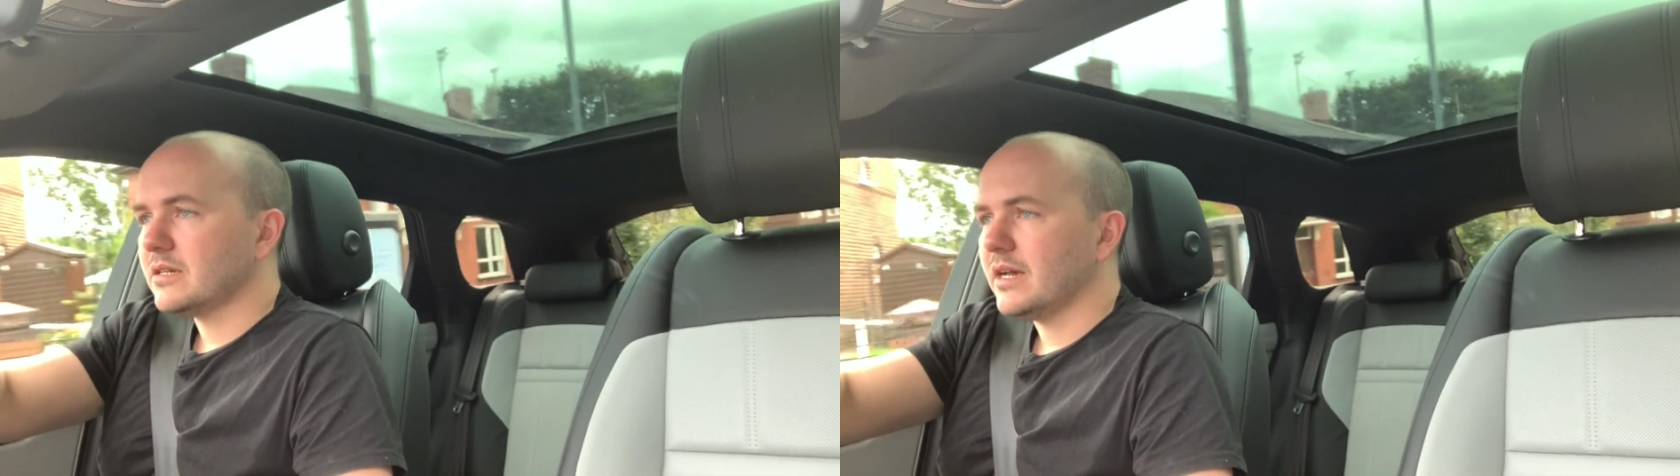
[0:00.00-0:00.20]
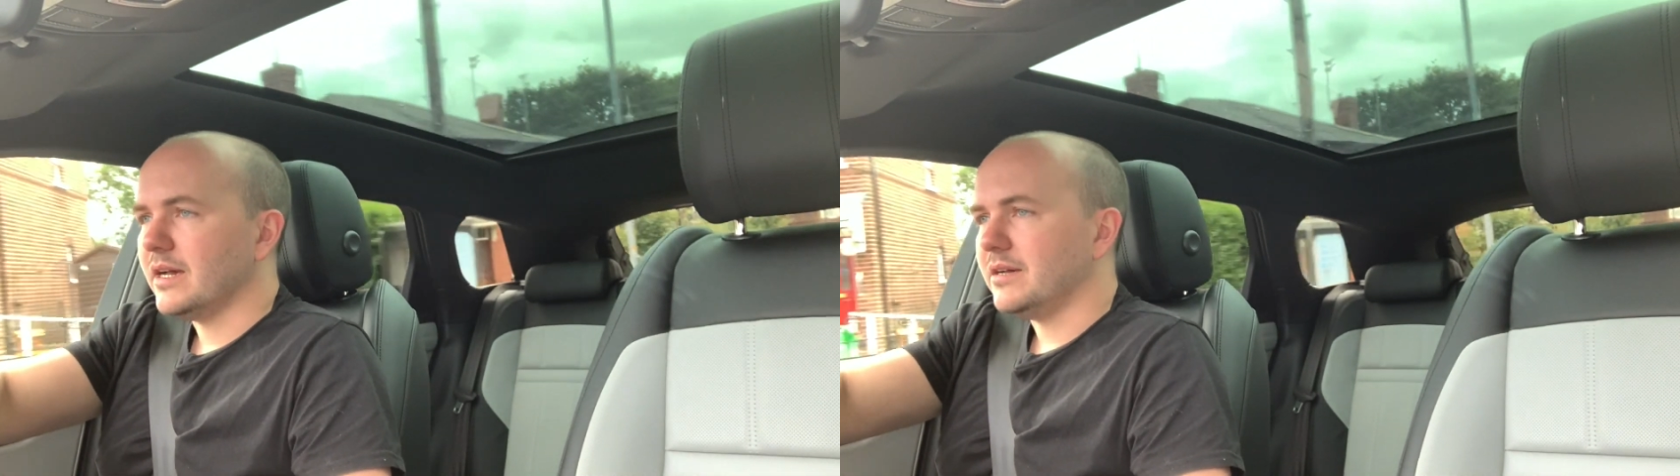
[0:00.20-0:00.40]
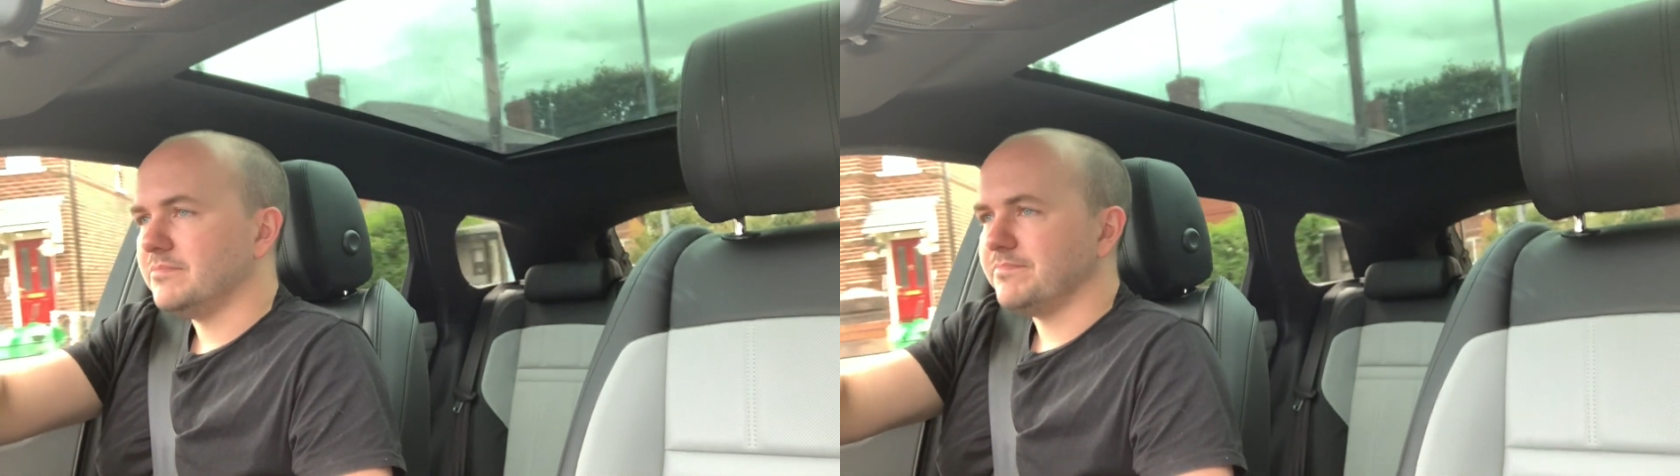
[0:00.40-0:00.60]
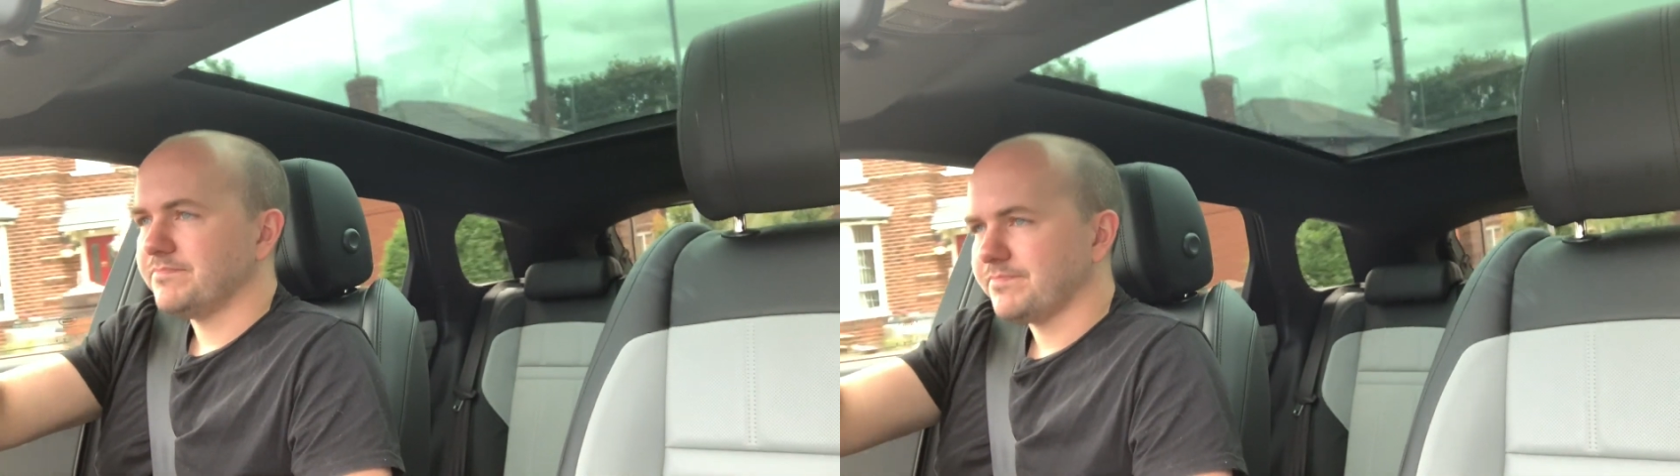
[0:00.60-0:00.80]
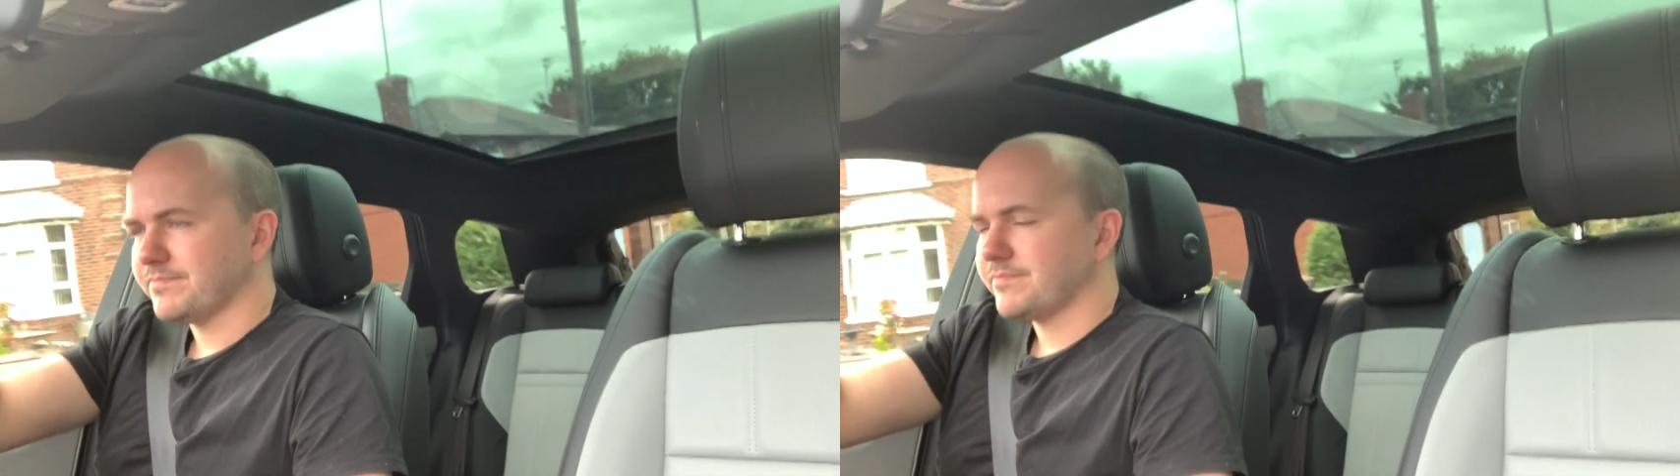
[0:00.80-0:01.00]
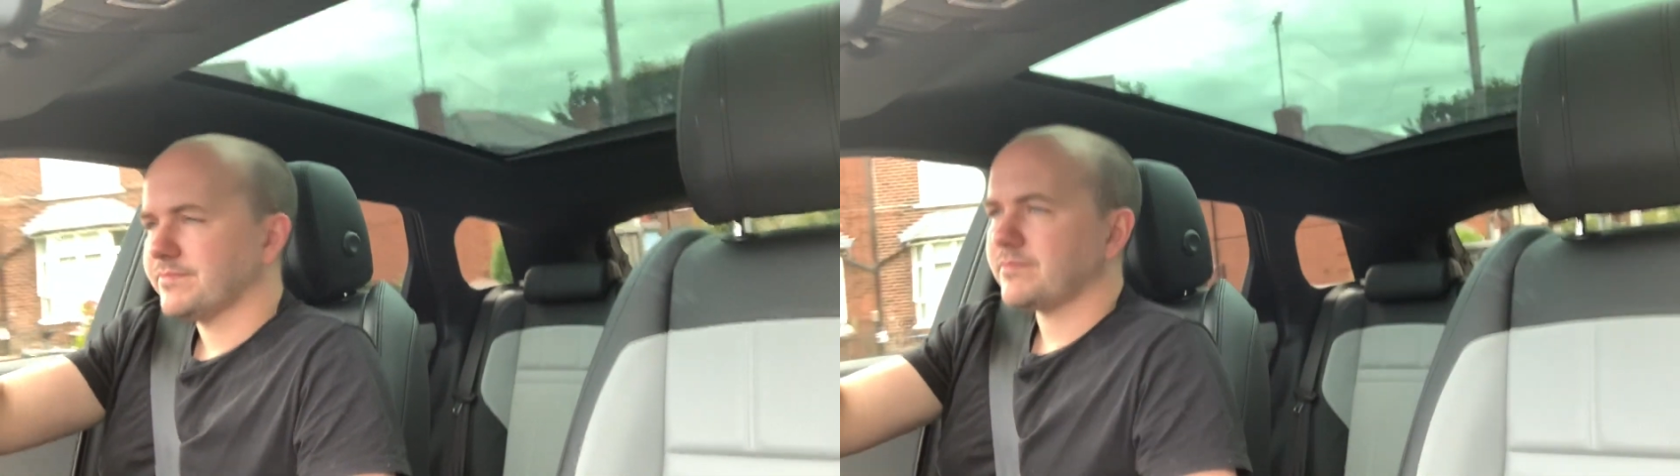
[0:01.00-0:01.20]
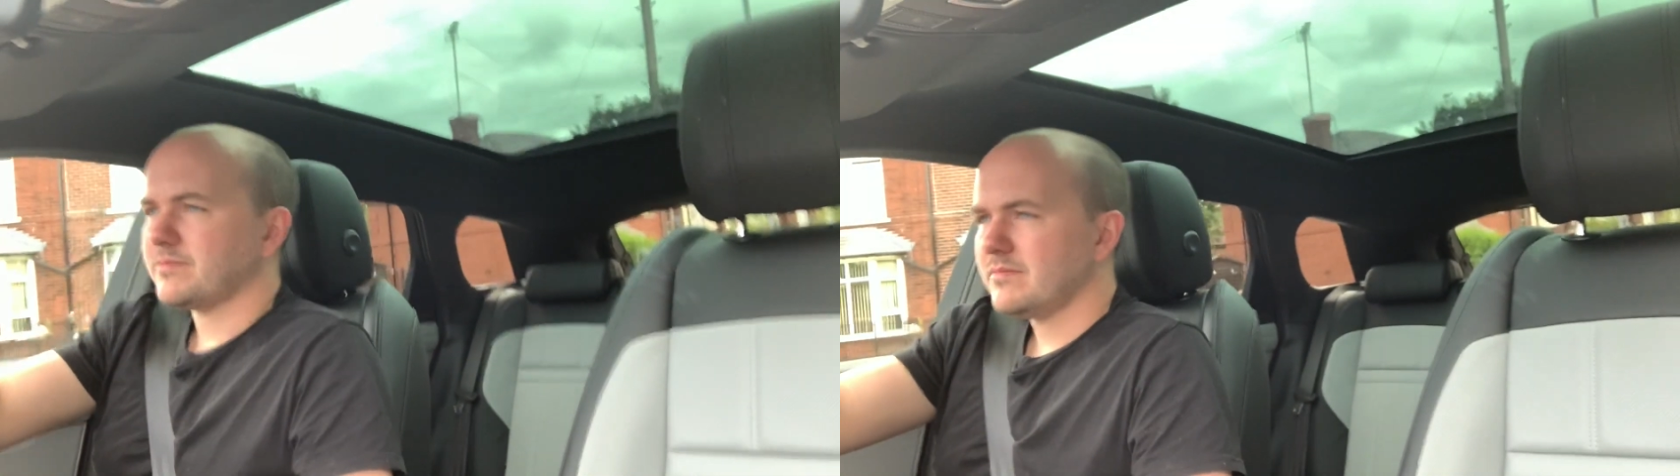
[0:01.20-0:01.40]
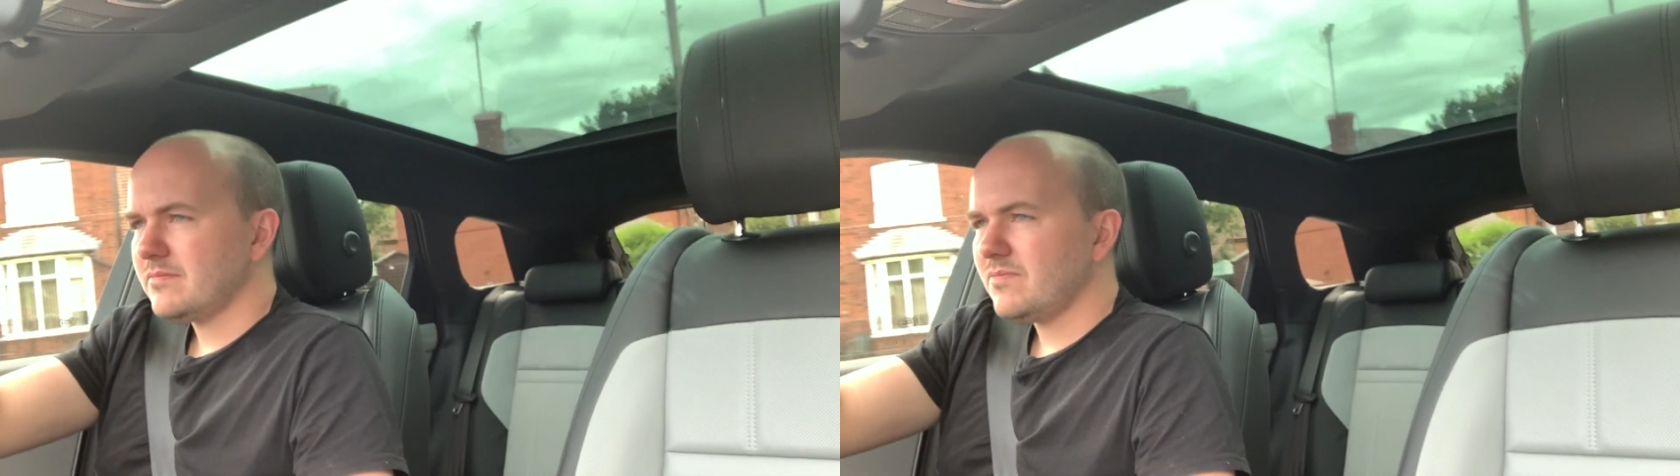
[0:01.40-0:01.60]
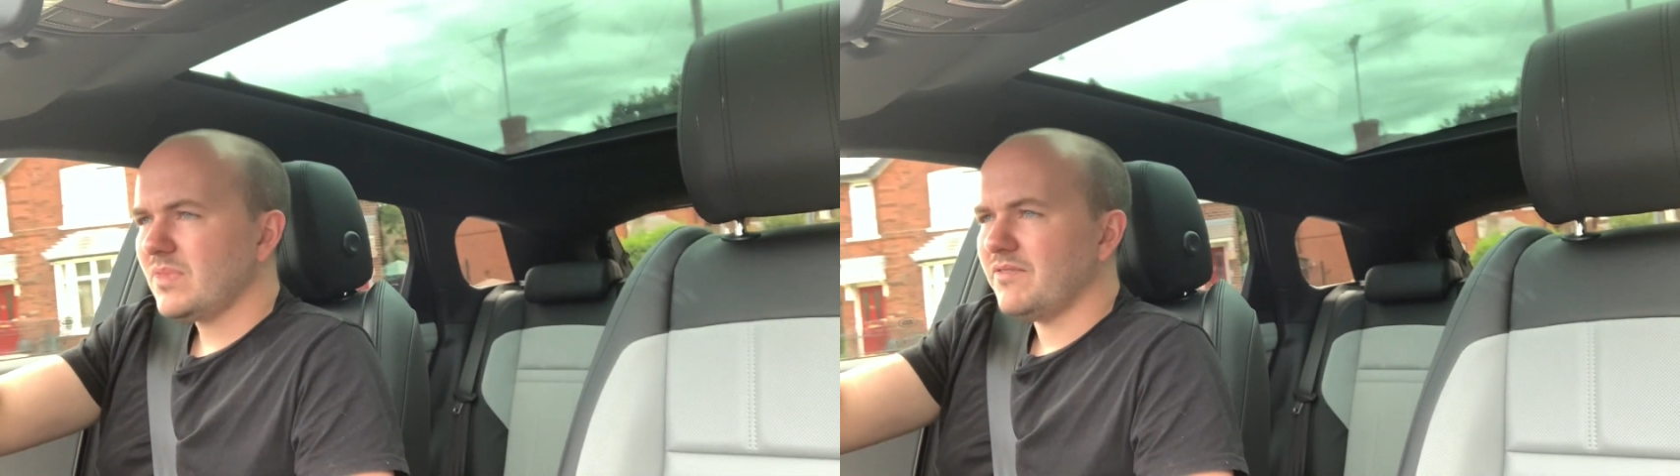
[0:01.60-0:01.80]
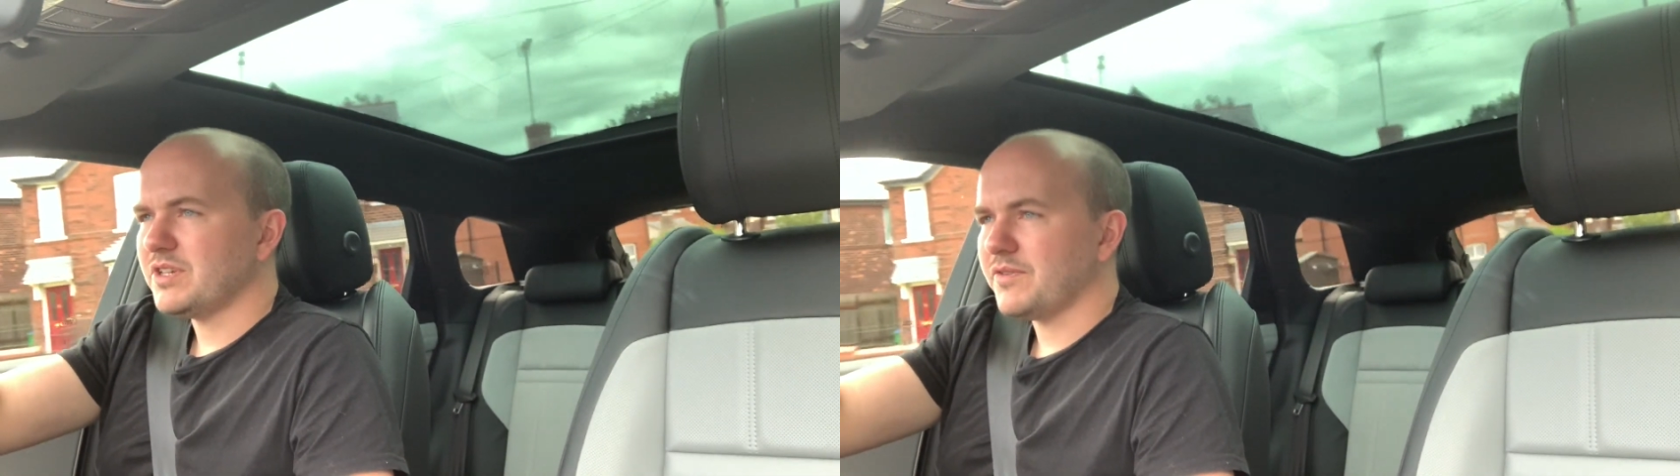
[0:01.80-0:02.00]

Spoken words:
There's a